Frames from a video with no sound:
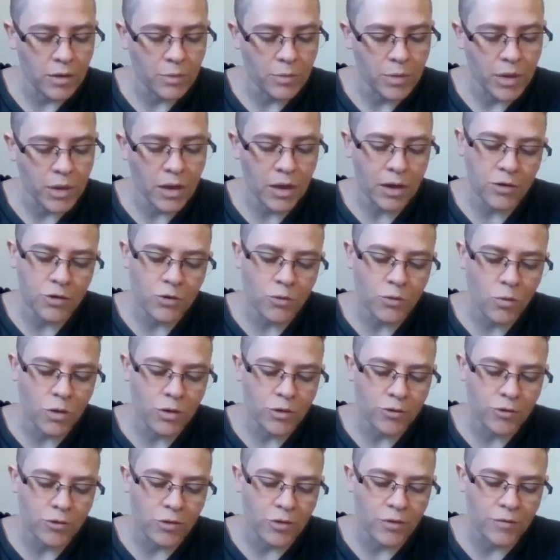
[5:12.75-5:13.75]
he began to
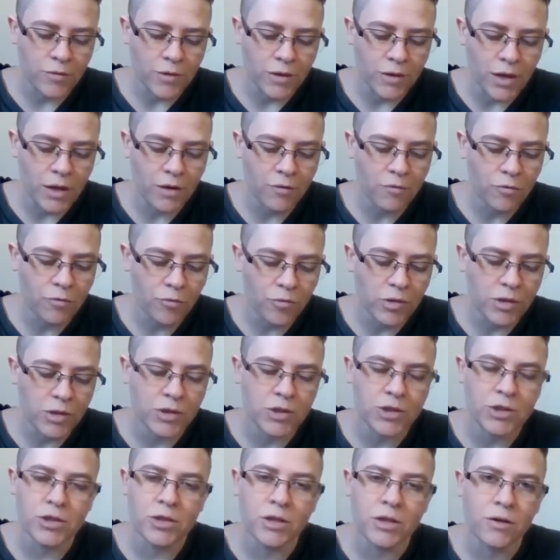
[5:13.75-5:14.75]
wonder if he'd ever
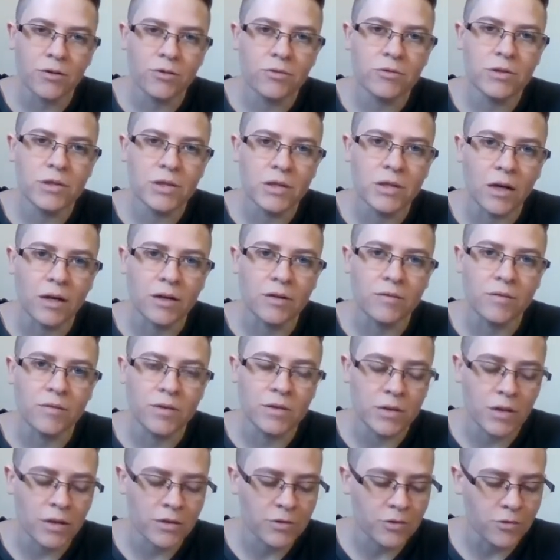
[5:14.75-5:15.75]
reach the other side of
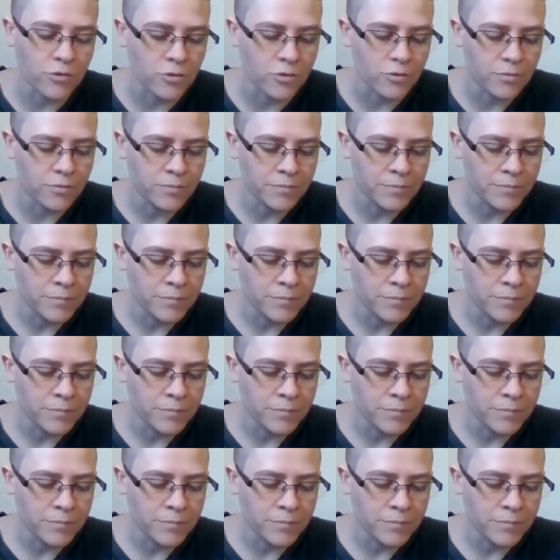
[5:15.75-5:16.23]
the desert.